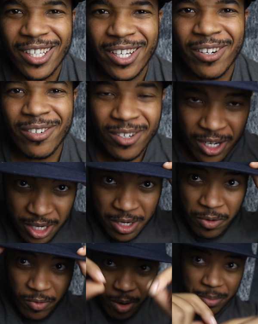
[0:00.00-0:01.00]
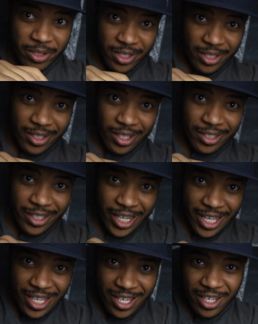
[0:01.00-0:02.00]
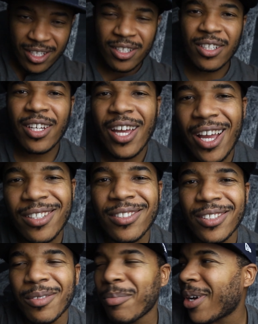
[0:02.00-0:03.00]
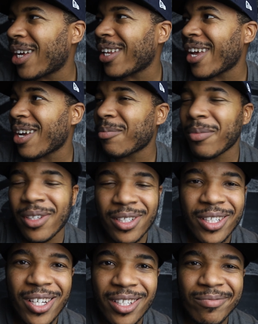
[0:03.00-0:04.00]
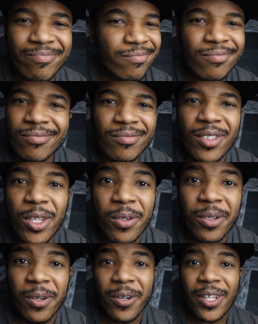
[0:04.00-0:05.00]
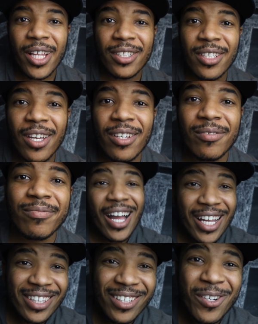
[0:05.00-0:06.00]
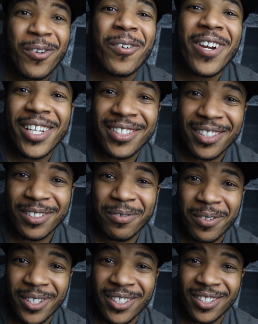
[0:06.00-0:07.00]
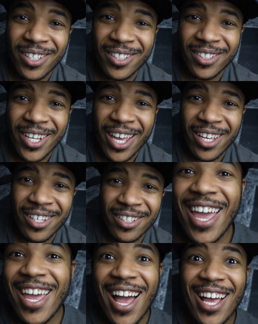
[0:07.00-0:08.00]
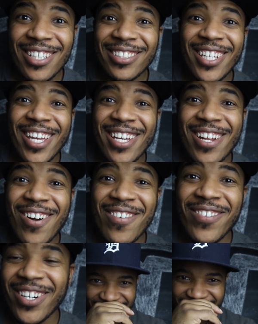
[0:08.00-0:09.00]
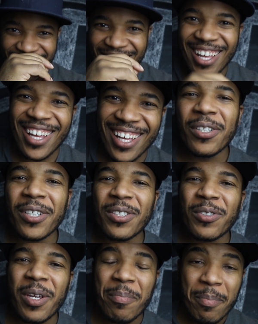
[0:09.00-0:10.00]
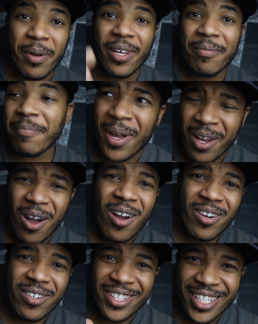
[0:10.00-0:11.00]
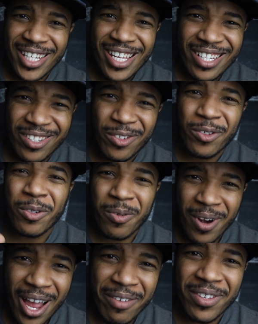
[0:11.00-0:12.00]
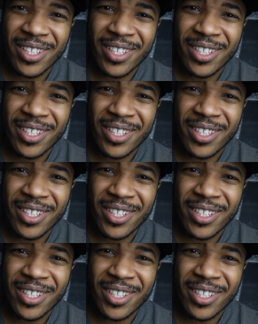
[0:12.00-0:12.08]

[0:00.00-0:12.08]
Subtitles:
here, representing the D. Actually Pontiac, but you don't know where that's at. I got the craziest footage the other day. AI is taking over. That's a little extreme, but my car did drive